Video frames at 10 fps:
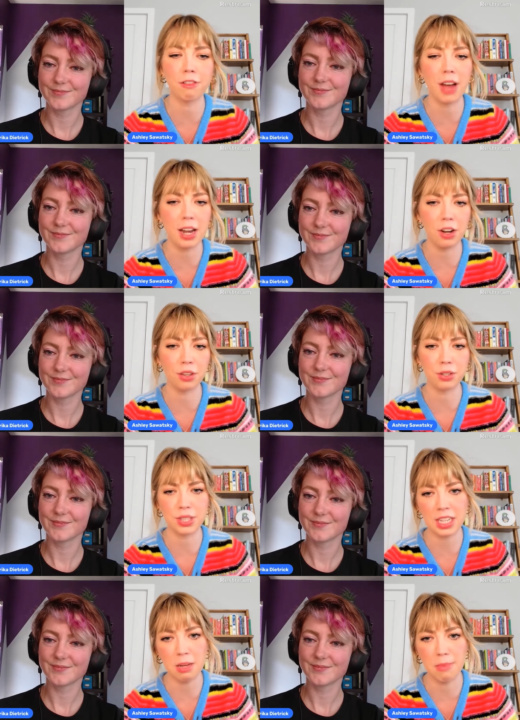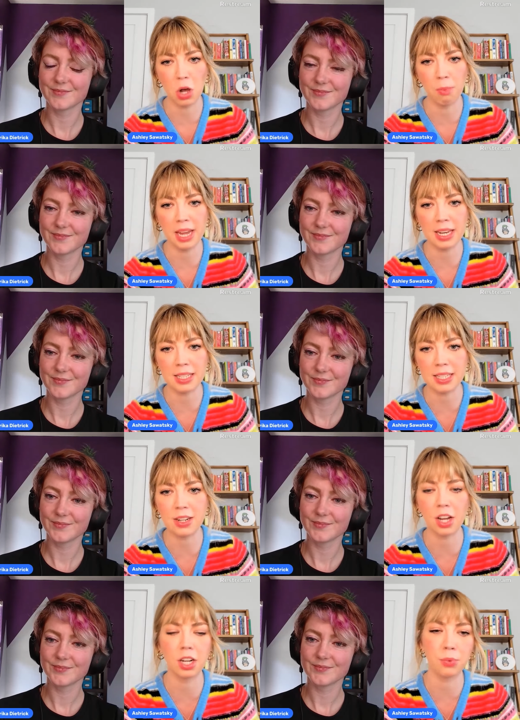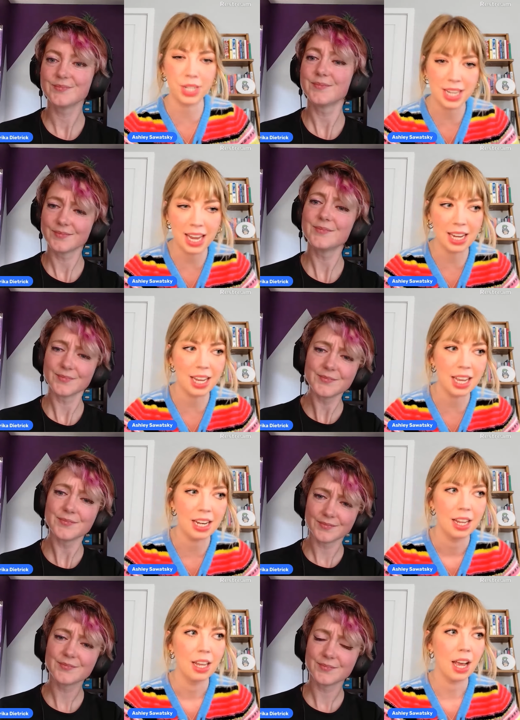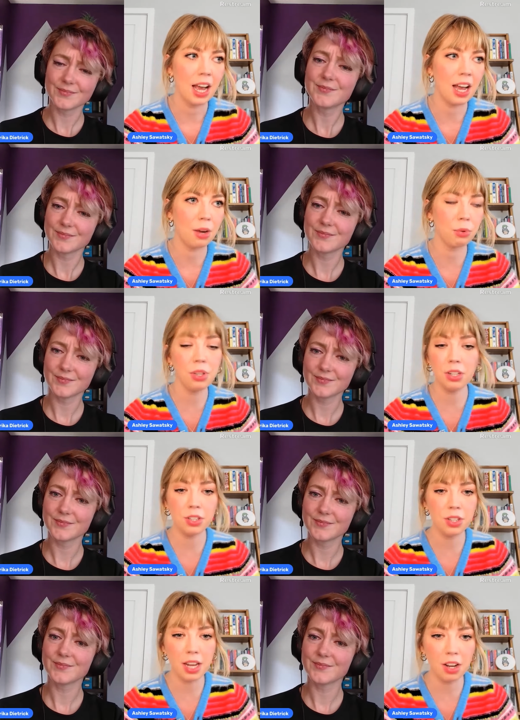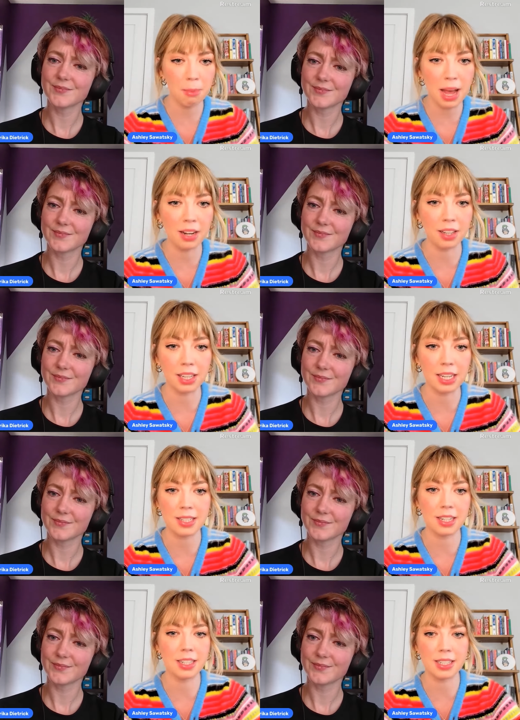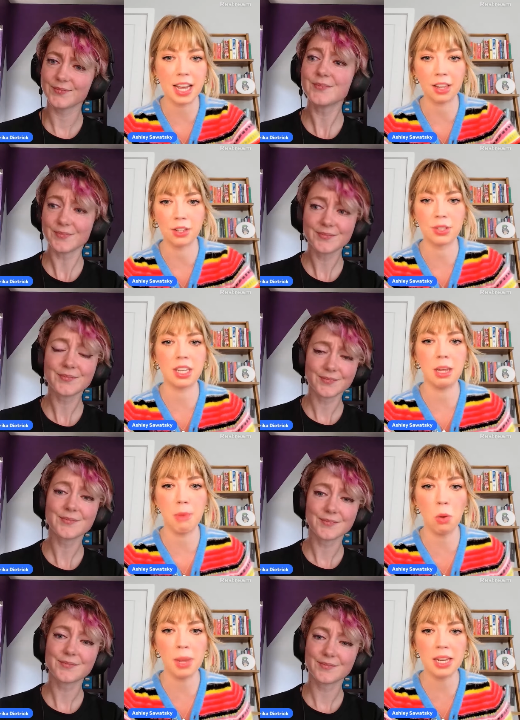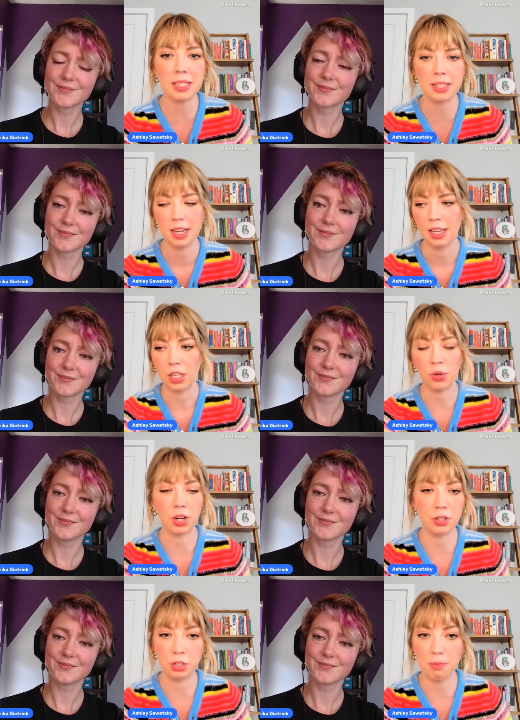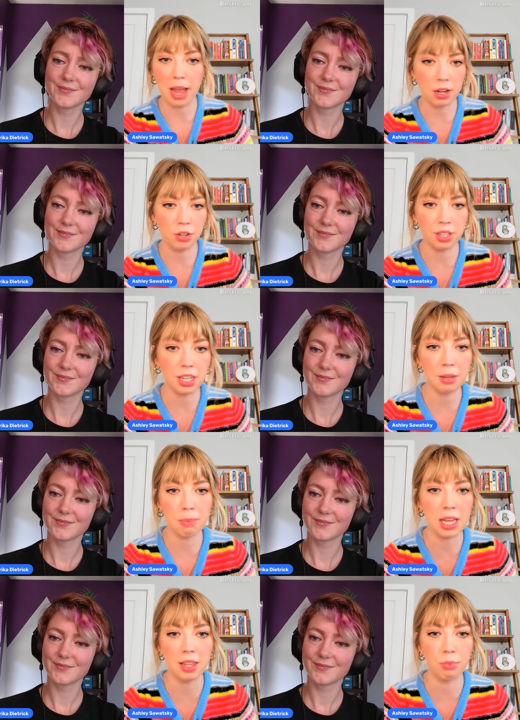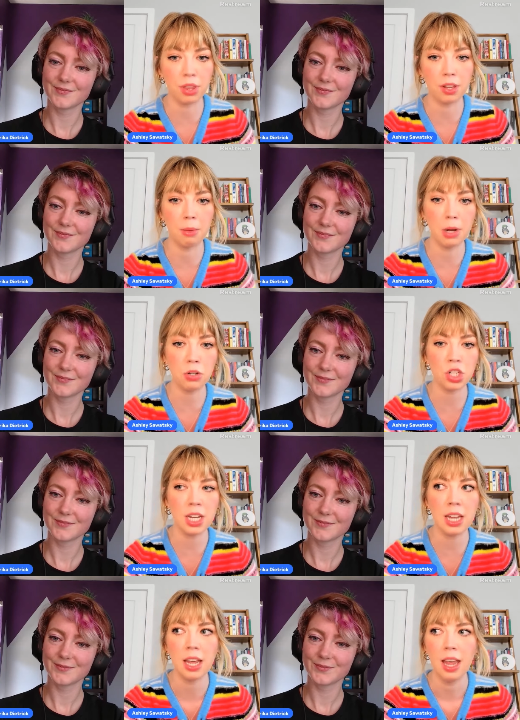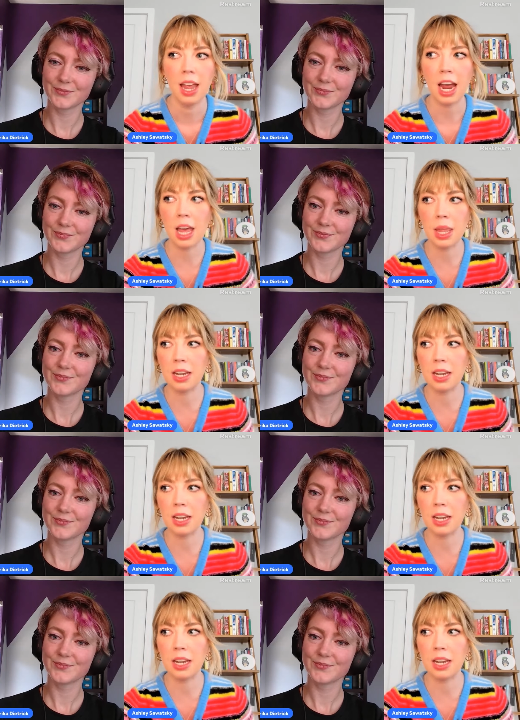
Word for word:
Speaker 1: find all those key moments. It's not going to retain it. Uh, Rootly will do that automatically. It's going to detect those key moments. You can also manually pin them with an emoji. And